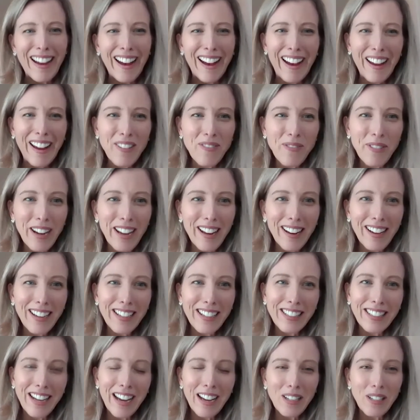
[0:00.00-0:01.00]
and
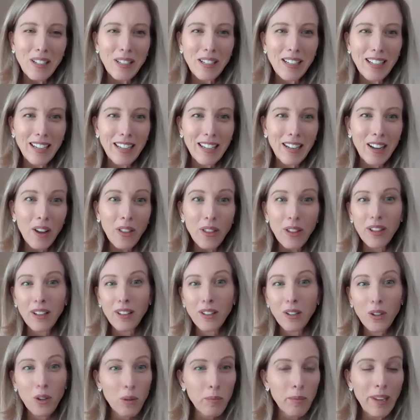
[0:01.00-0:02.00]
realised that actually in other
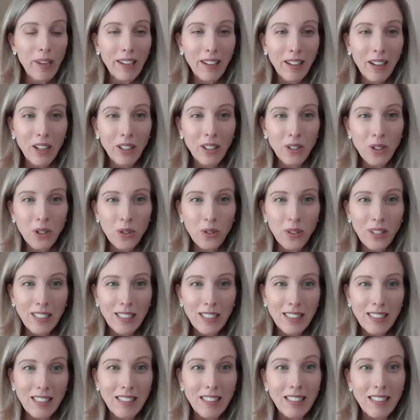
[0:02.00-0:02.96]
European countries,